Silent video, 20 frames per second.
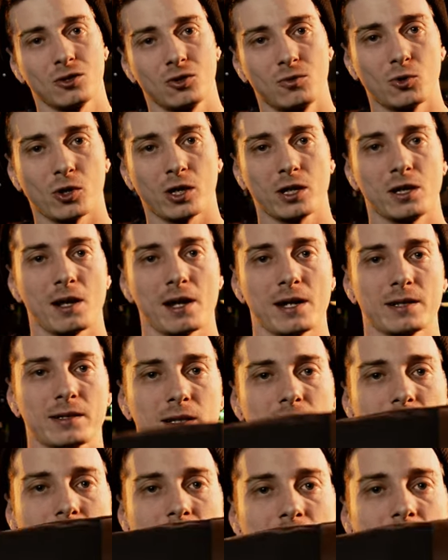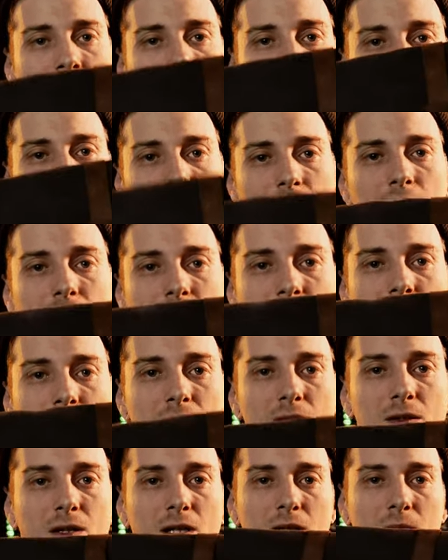a little more classy, like this
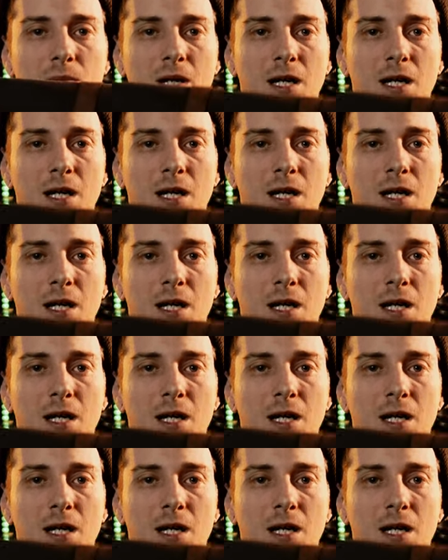sling